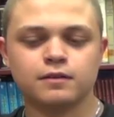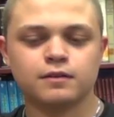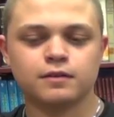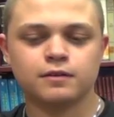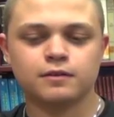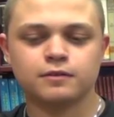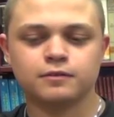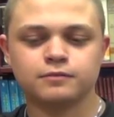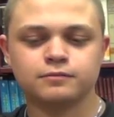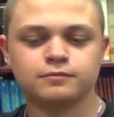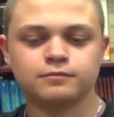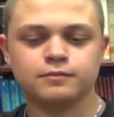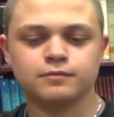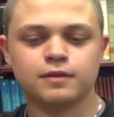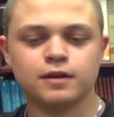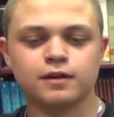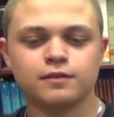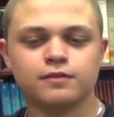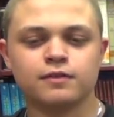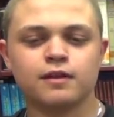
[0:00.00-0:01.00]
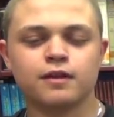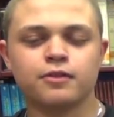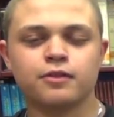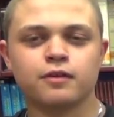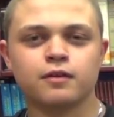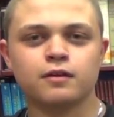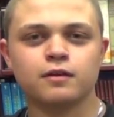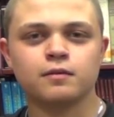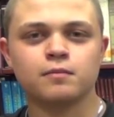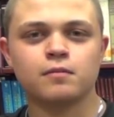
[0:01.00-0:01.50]
you know, as
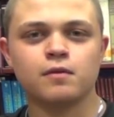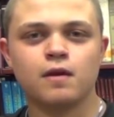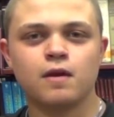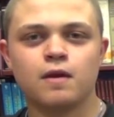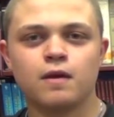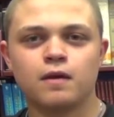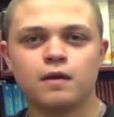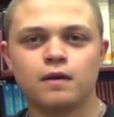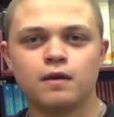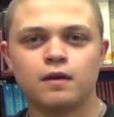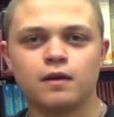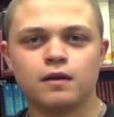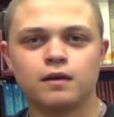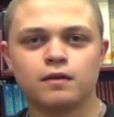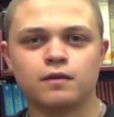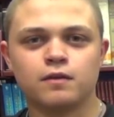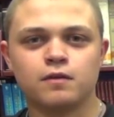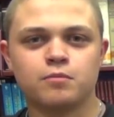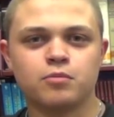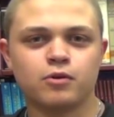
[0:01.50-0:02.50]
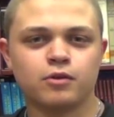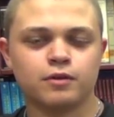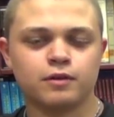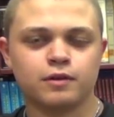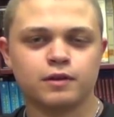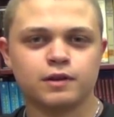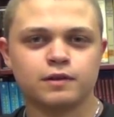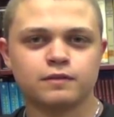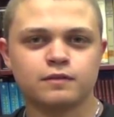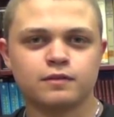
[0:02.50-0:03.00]
nothing, and the
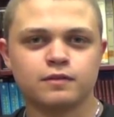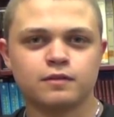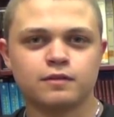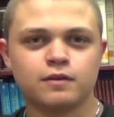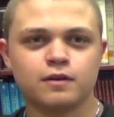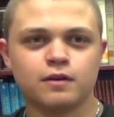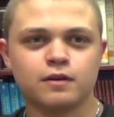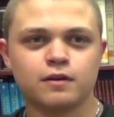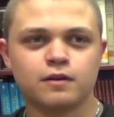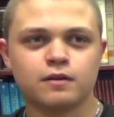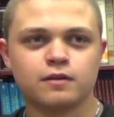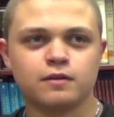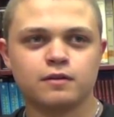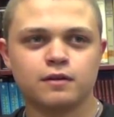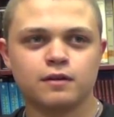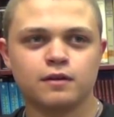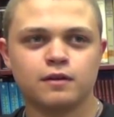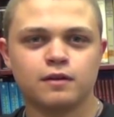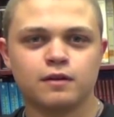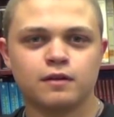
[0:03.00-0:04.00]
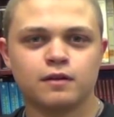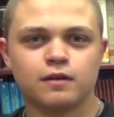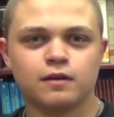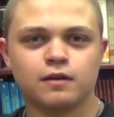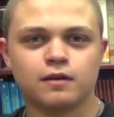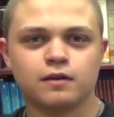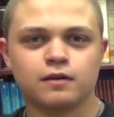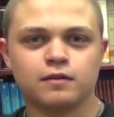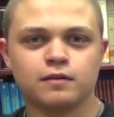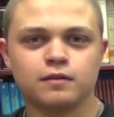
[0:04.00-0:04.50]
bullying continued on
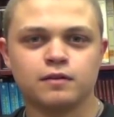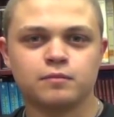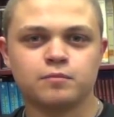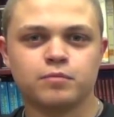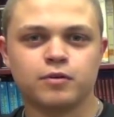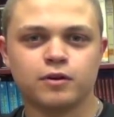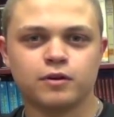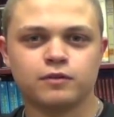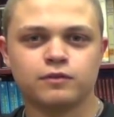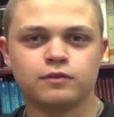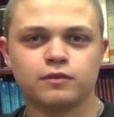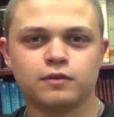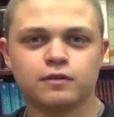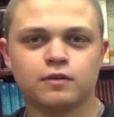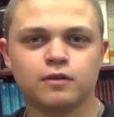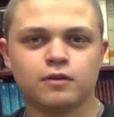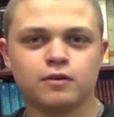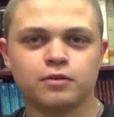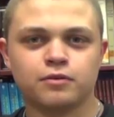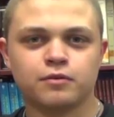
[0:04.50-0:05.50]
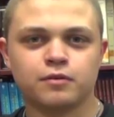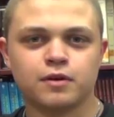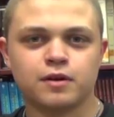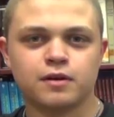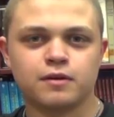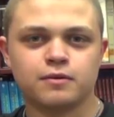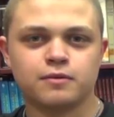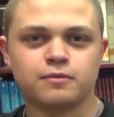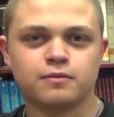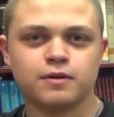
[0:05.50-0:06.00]
in person all
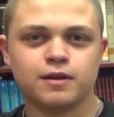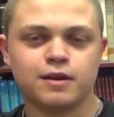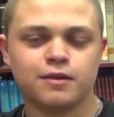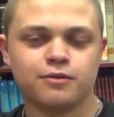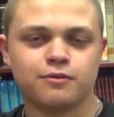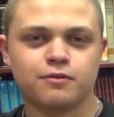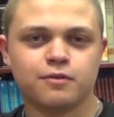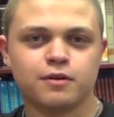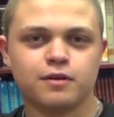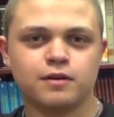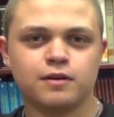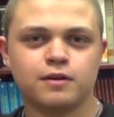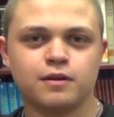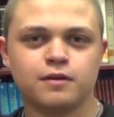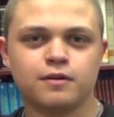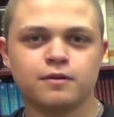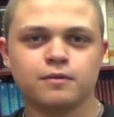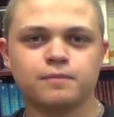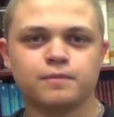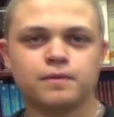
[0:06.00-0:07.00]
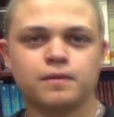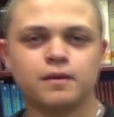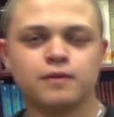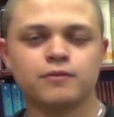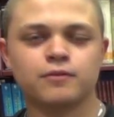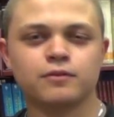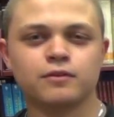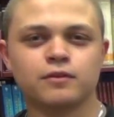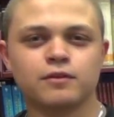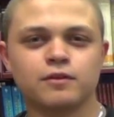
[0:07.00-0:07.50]
throughout 8th grade year. It got
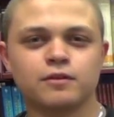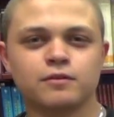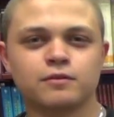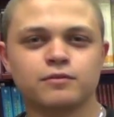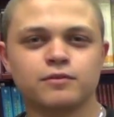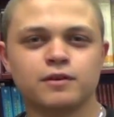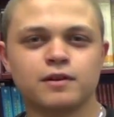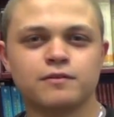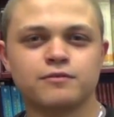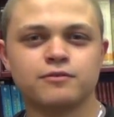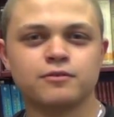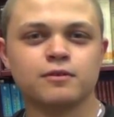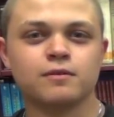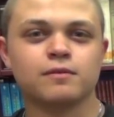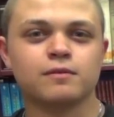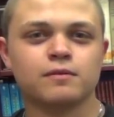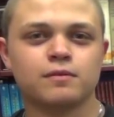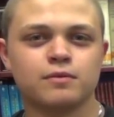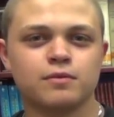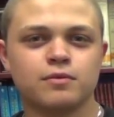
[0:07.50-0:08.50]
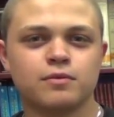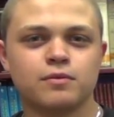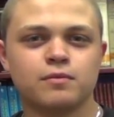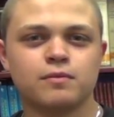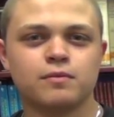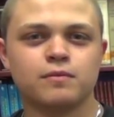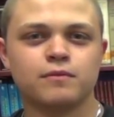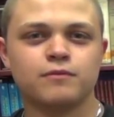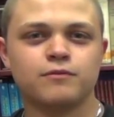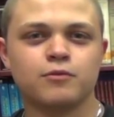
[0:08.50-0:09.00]
resolved after
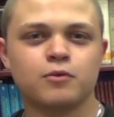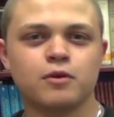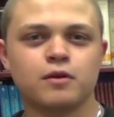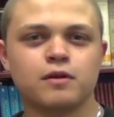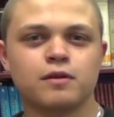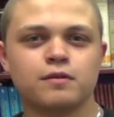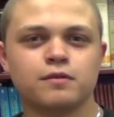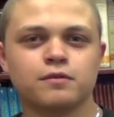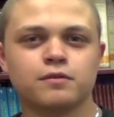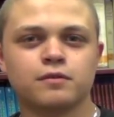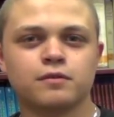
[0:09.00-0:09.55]
4 years.